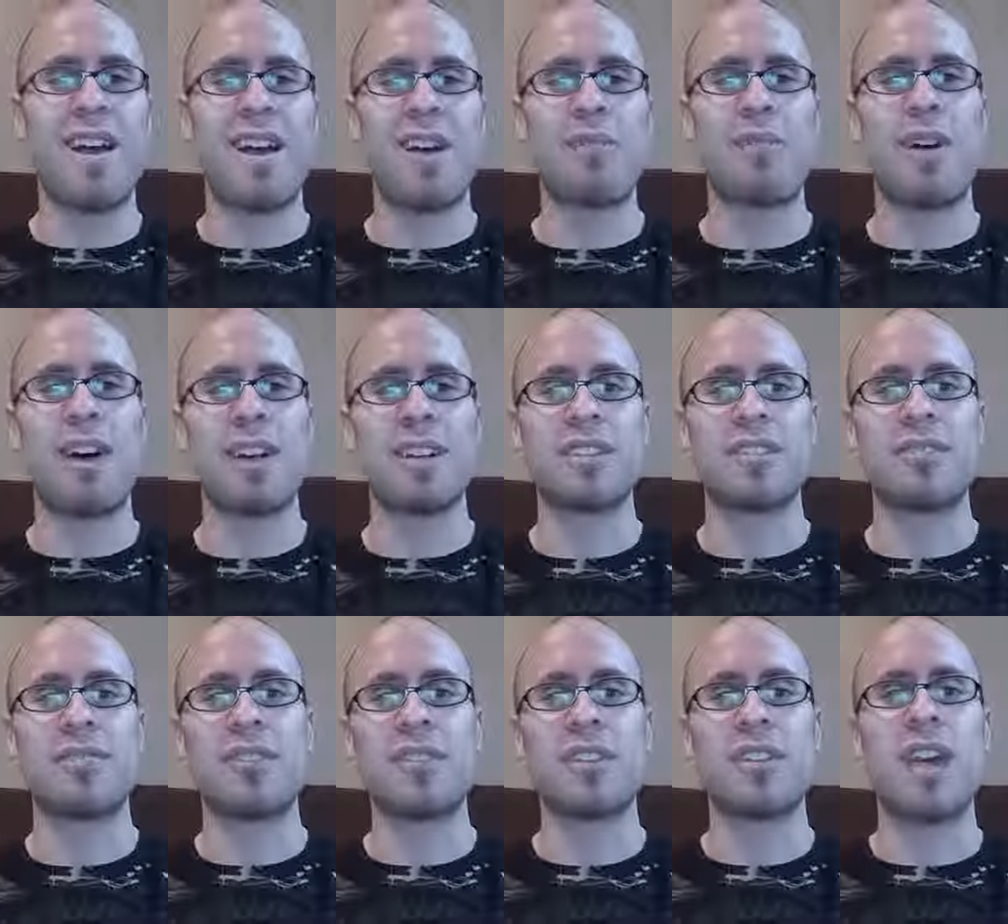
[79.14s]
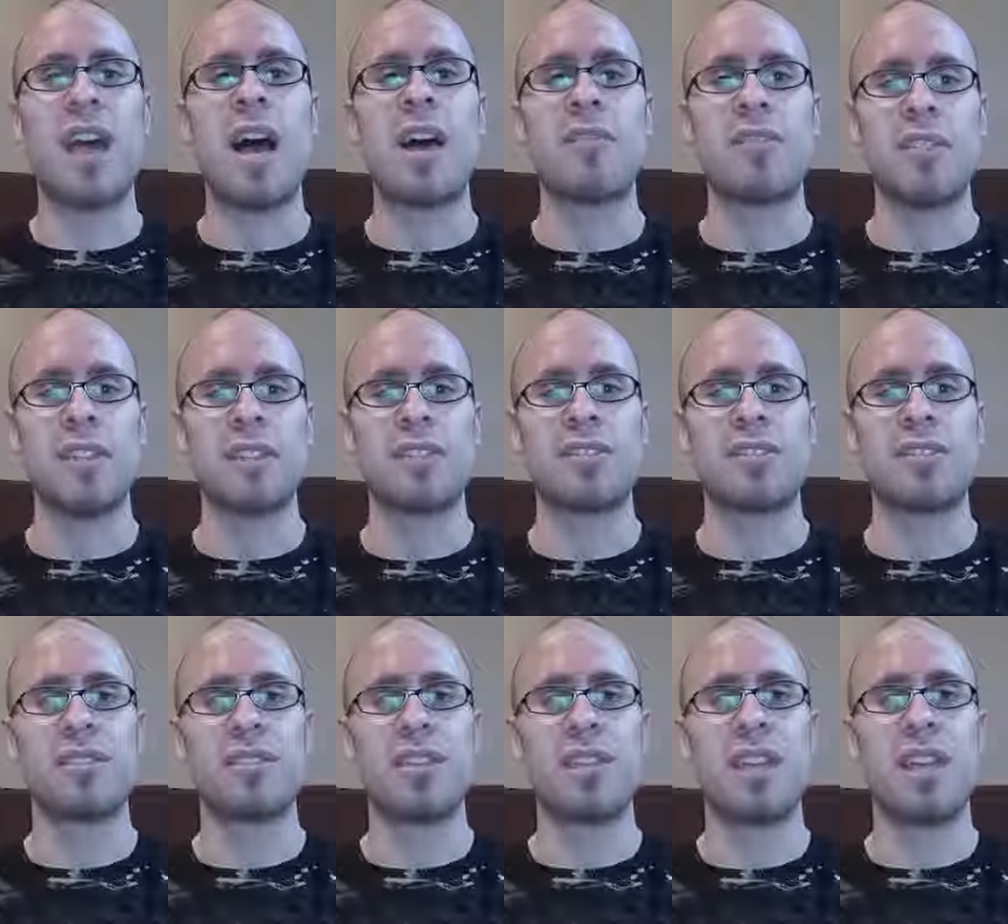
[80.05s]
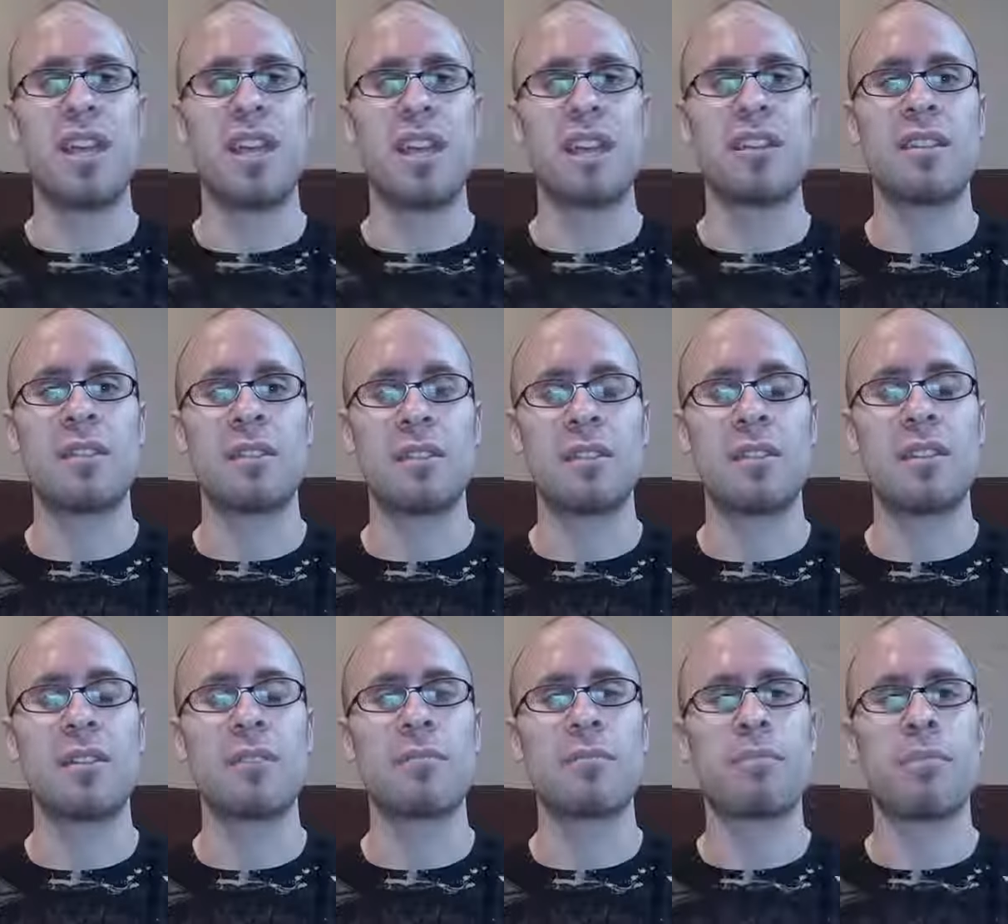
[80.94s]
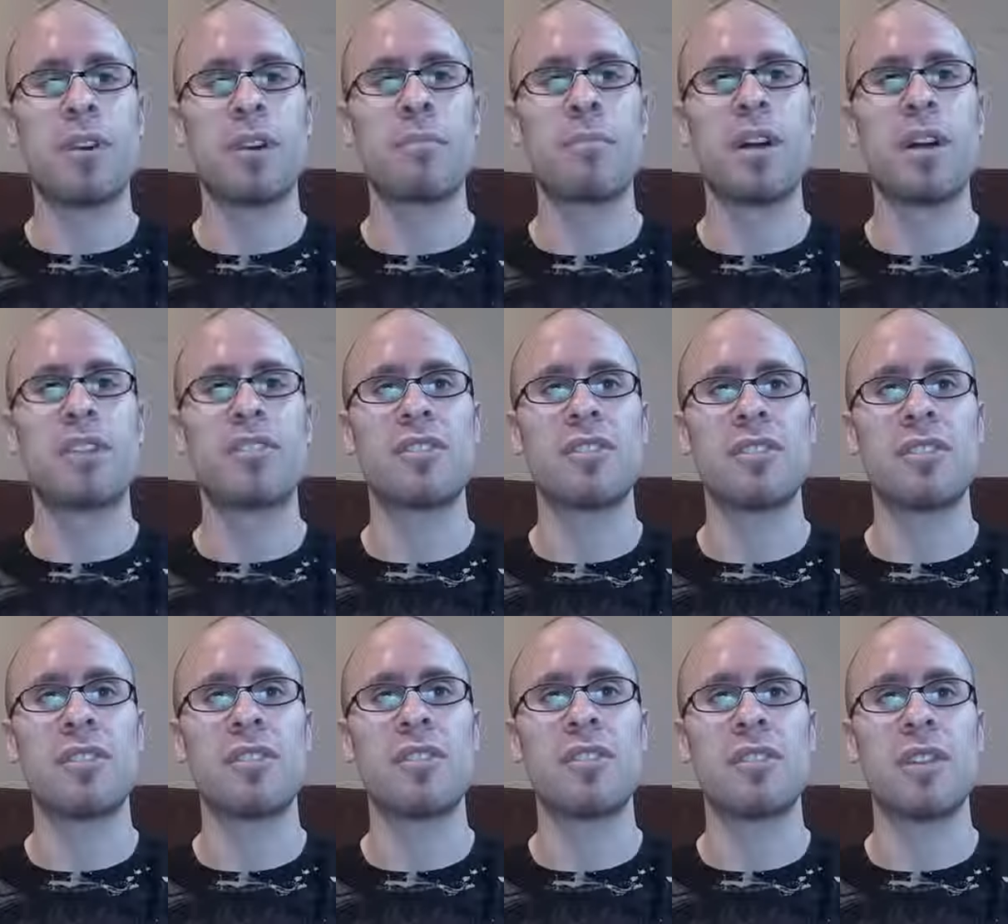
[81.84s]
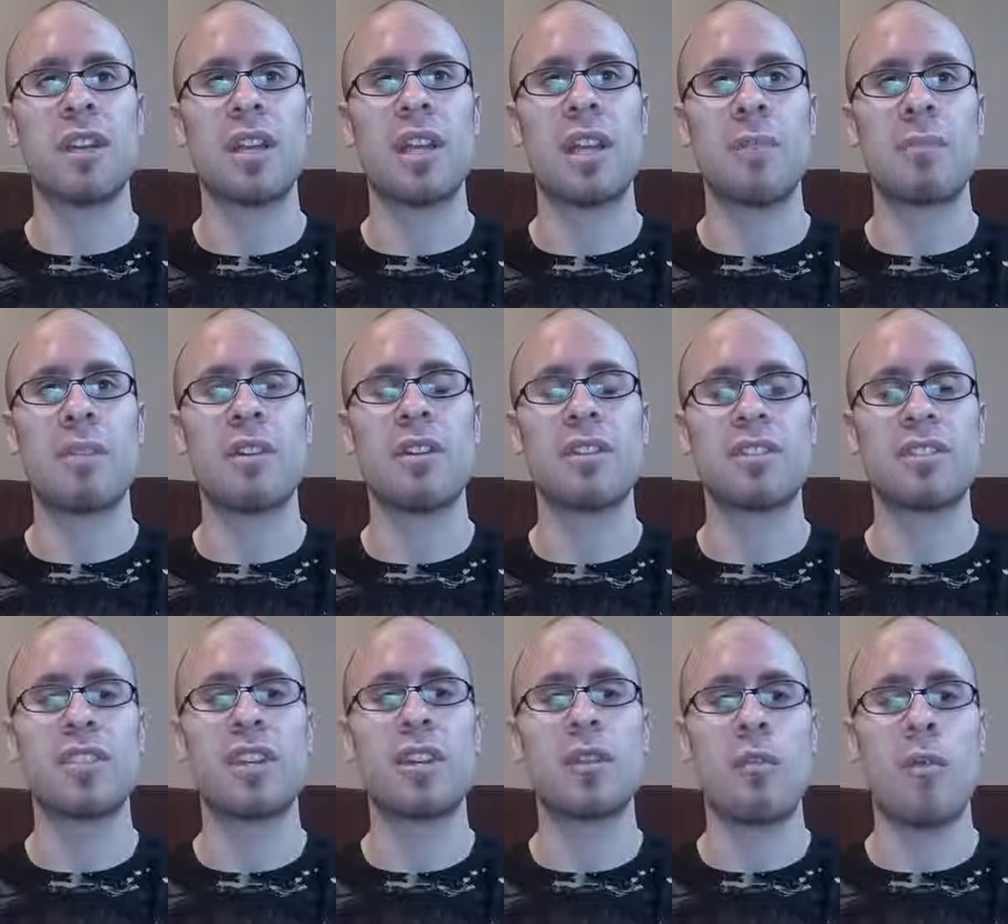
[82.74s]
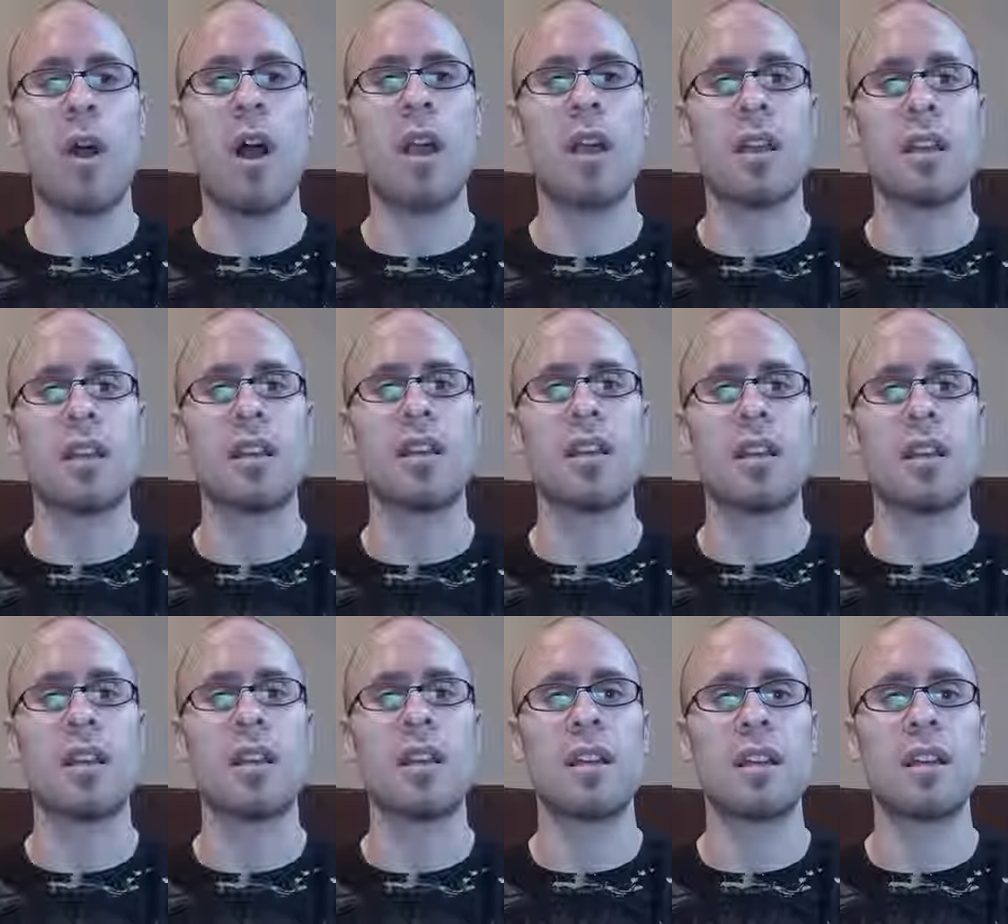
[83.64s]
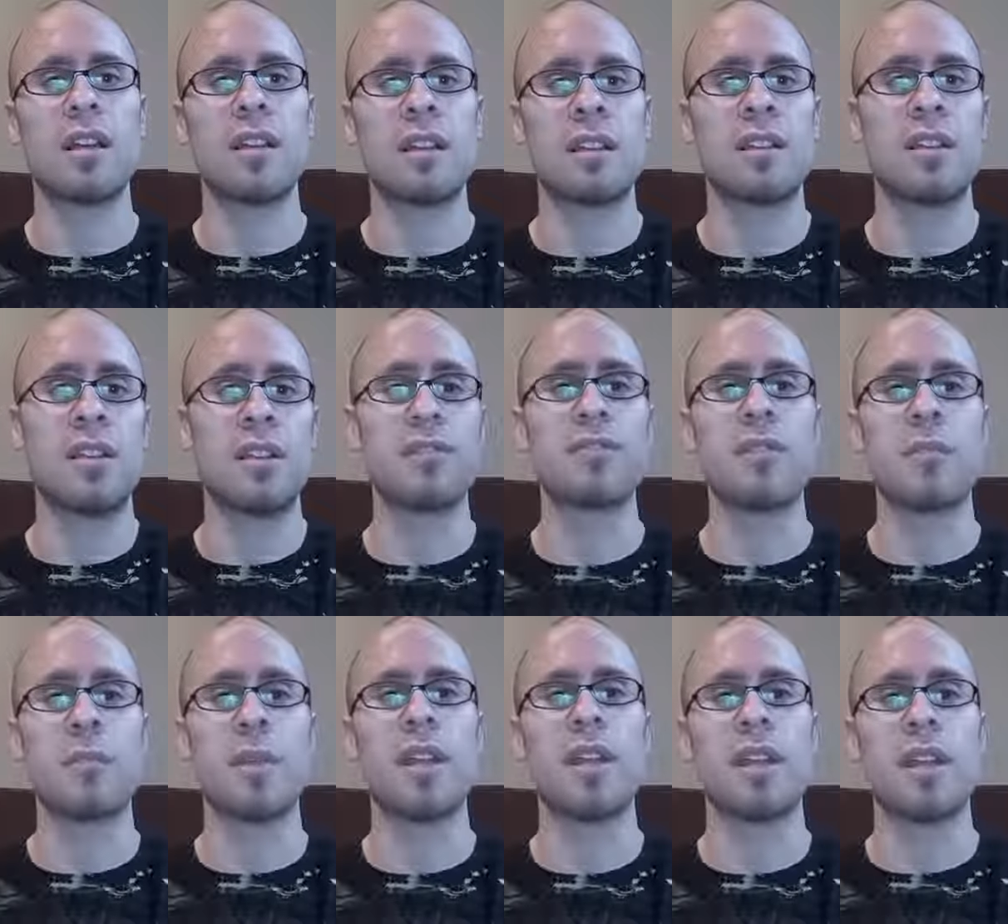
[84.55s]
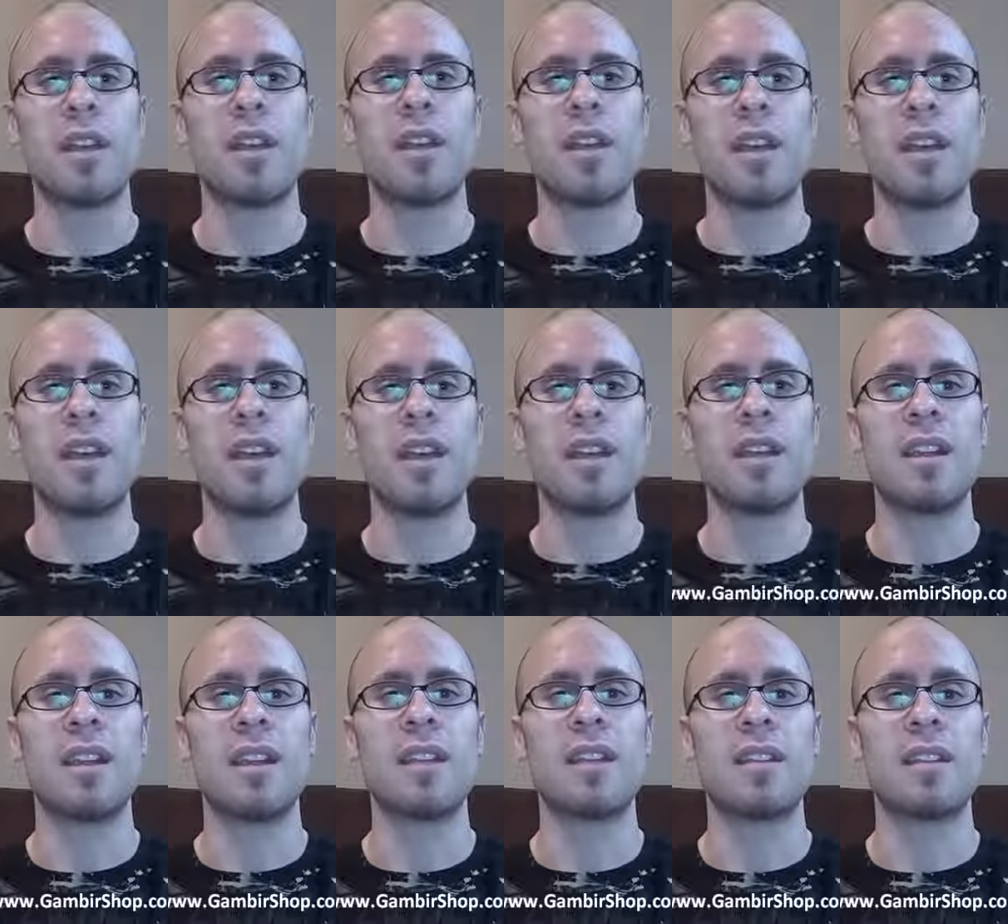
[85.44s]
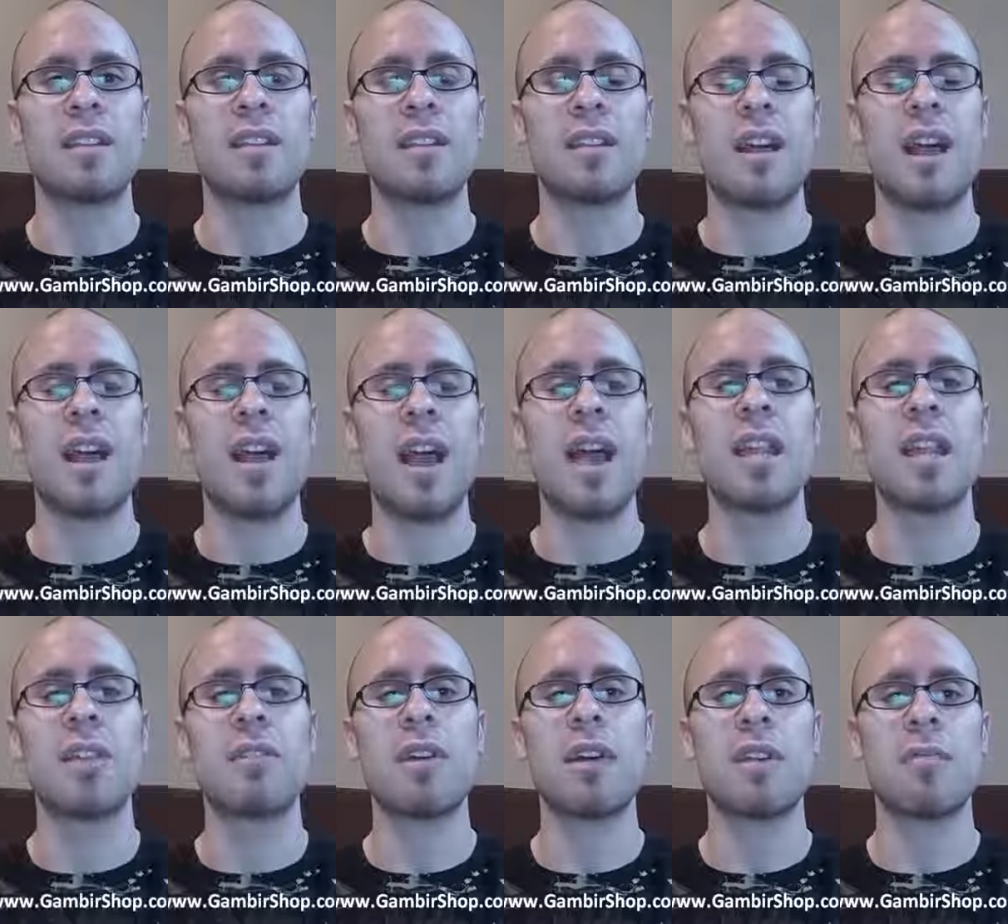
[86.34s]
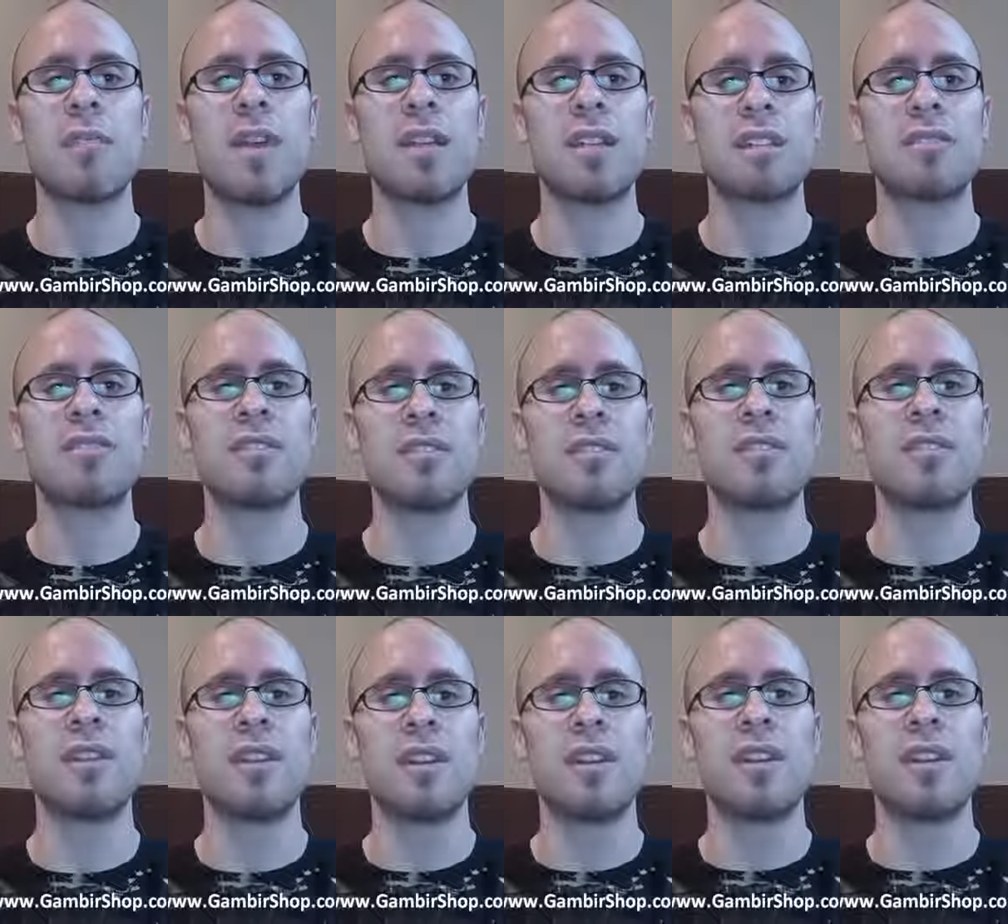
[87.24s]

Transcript: I wanted to feel confidence, and, and pretty much you know Gambira Sarawak did it for me, and and I highly recommend it too.